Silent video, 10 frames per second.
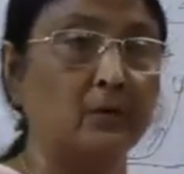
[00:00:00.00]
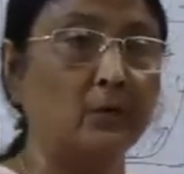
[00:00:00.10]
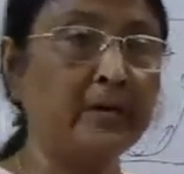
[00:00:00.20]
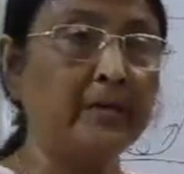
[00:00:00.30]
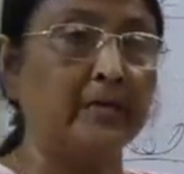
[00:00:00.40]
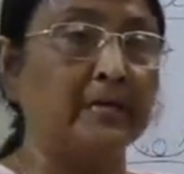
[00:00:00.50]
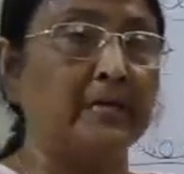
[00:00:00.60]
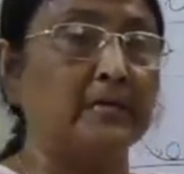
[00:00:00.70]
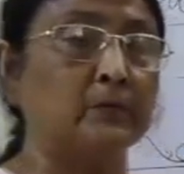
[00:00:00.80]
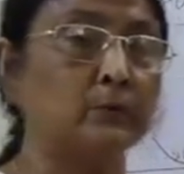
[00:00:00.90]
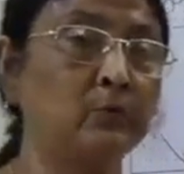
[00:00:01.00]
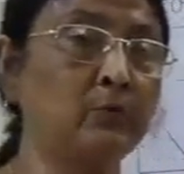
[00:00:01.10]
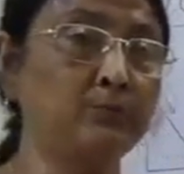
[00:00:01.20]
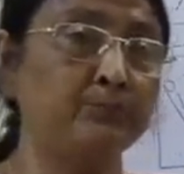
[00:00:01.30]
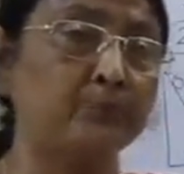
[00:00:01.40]
Okay,
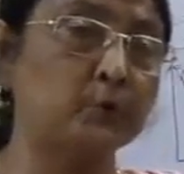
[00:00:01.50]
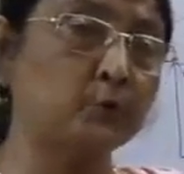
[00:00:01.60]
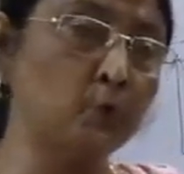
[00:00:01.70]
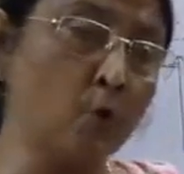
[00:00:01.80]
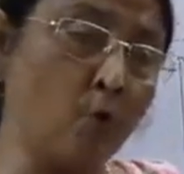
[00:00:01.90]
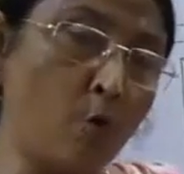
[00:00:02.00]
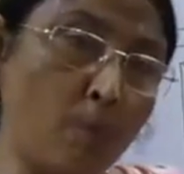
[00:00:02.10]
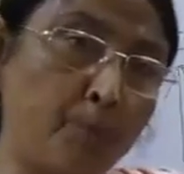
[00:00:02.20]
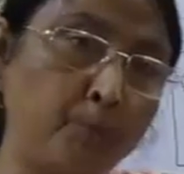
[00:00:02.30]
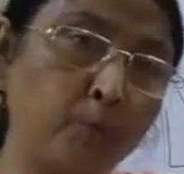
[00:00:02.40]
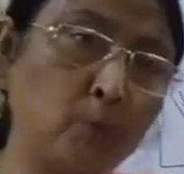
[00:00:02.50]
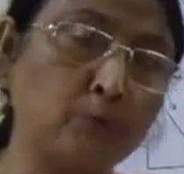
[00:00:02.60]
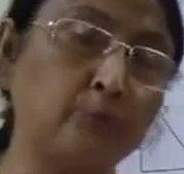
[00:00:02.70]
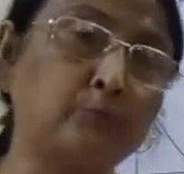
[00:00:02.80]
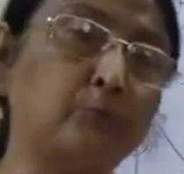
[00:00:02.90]
so to
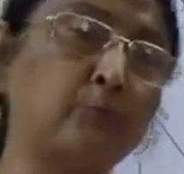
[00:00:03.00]
oppose,